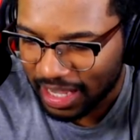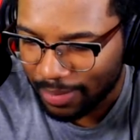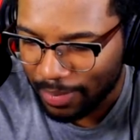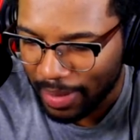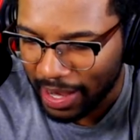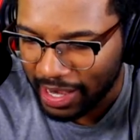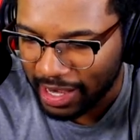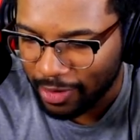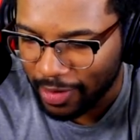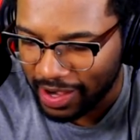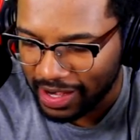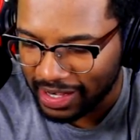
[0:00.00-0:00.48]

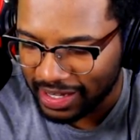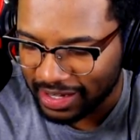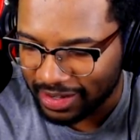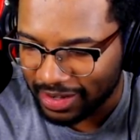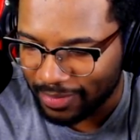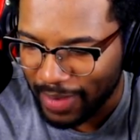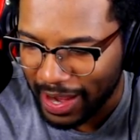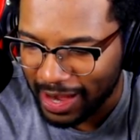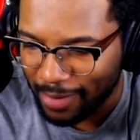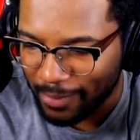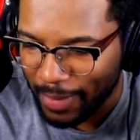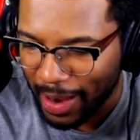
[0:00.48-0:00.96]
And my
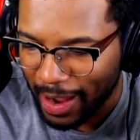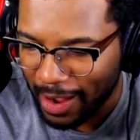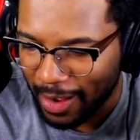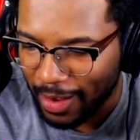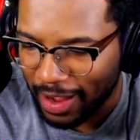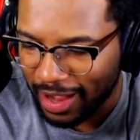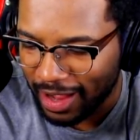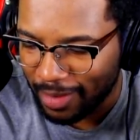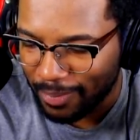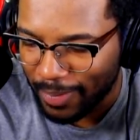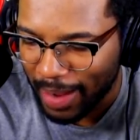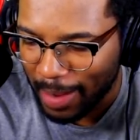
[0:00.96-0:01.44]
creative,
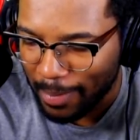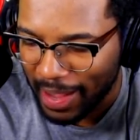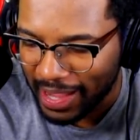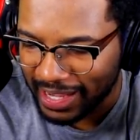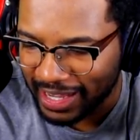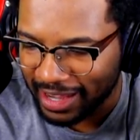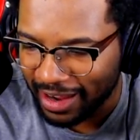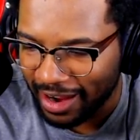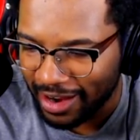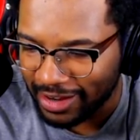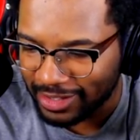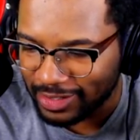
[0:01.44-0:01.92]
my
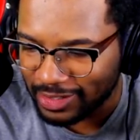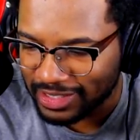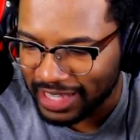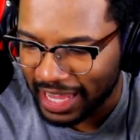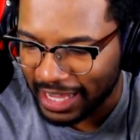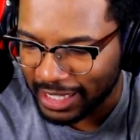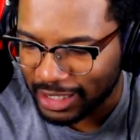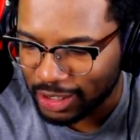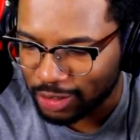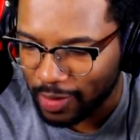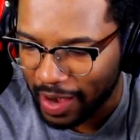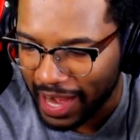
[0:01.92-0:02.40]
main character
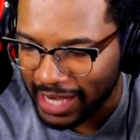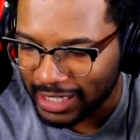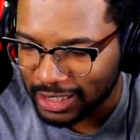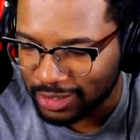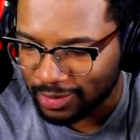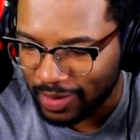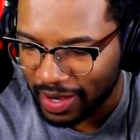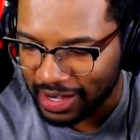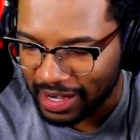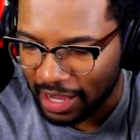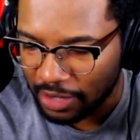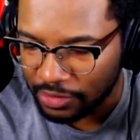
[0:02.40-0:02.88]
is like
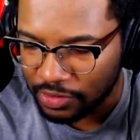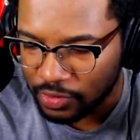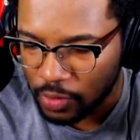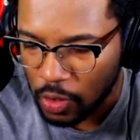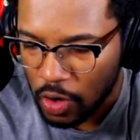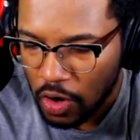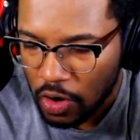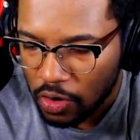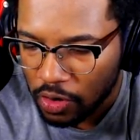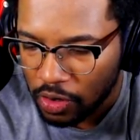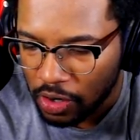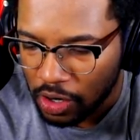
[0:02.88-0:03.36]
trash right now.
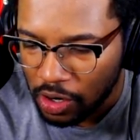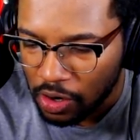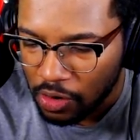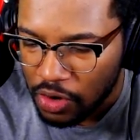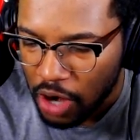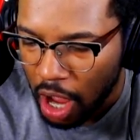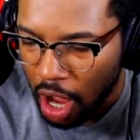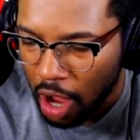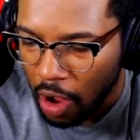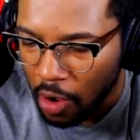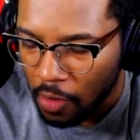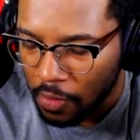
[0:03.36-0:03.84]

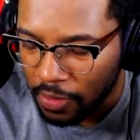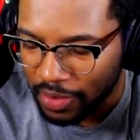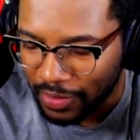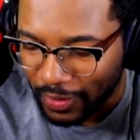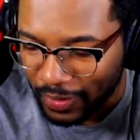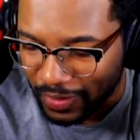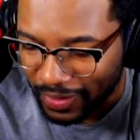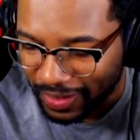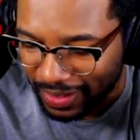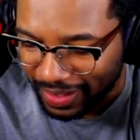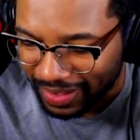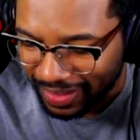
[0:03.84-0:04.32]
Oh
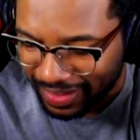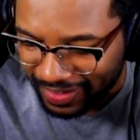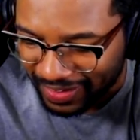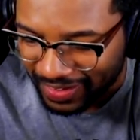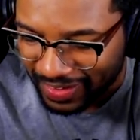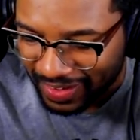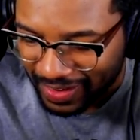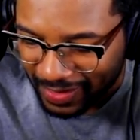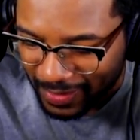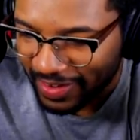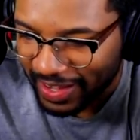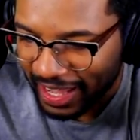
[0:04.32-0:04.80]

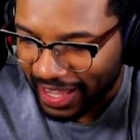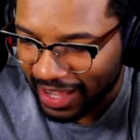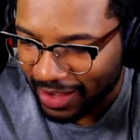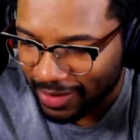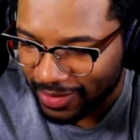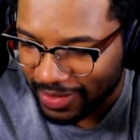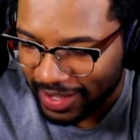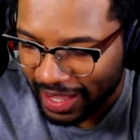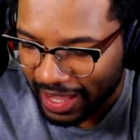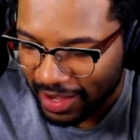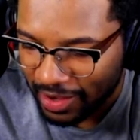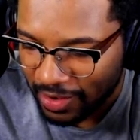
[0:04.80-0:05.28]
no!
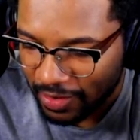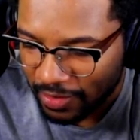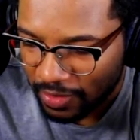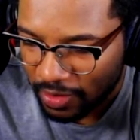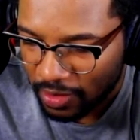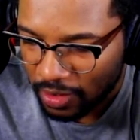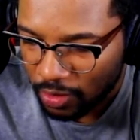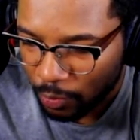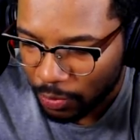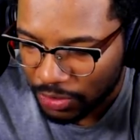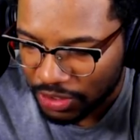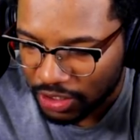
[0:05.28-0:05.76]
Okay.
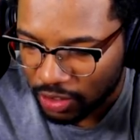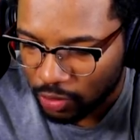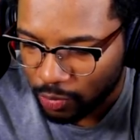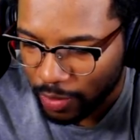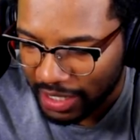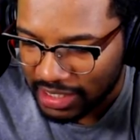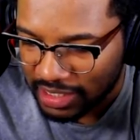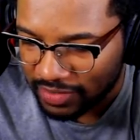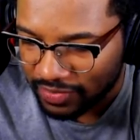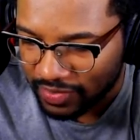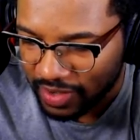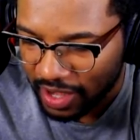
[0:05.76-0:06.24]
With the
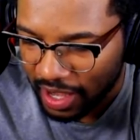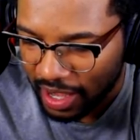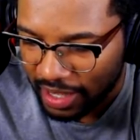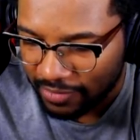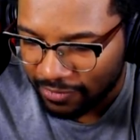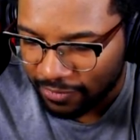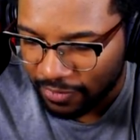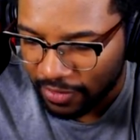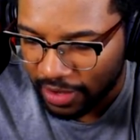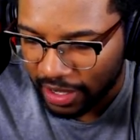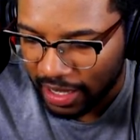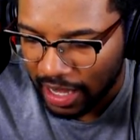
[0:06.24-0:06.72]
grace of
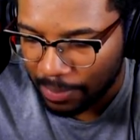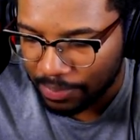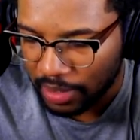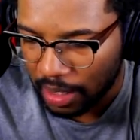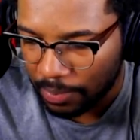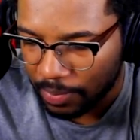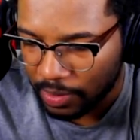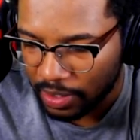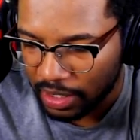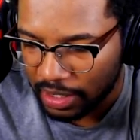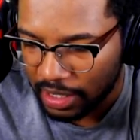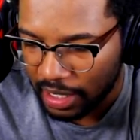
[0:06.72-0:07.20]
God, fuck, I'm
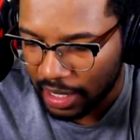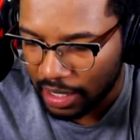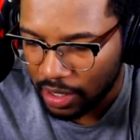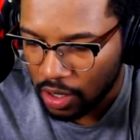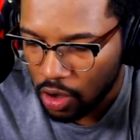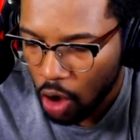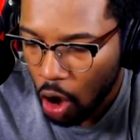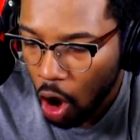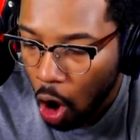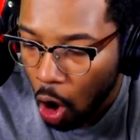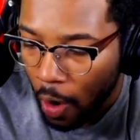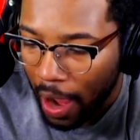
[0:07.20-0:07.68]
gonna
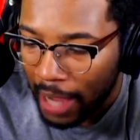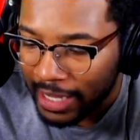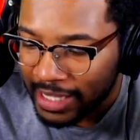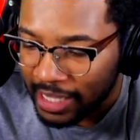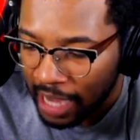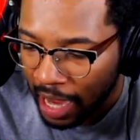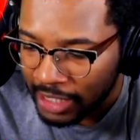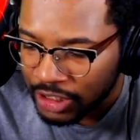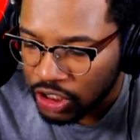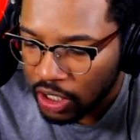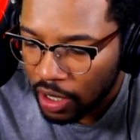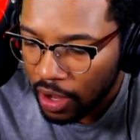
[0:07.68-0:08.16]
die. Oh, I
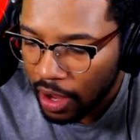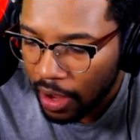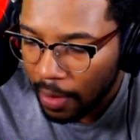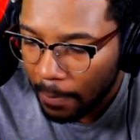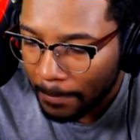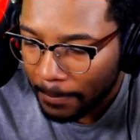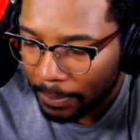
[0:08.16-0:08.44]
dodged.